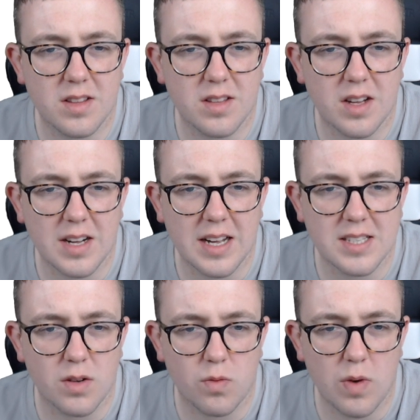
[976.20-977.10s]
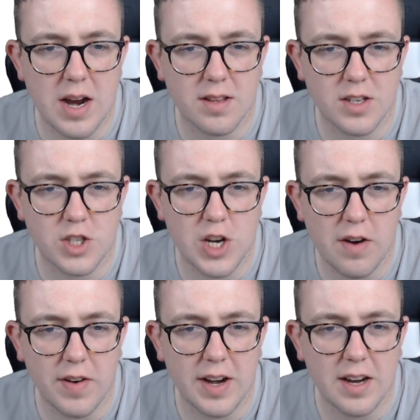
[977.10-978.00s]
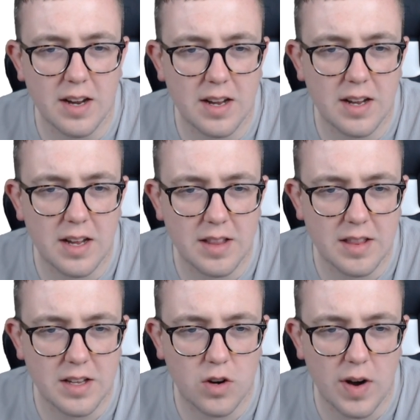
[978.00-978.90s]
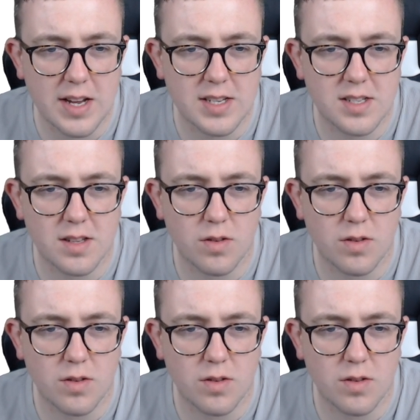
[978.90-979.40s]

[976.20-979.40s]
I guess, the red of the cherry in the crest.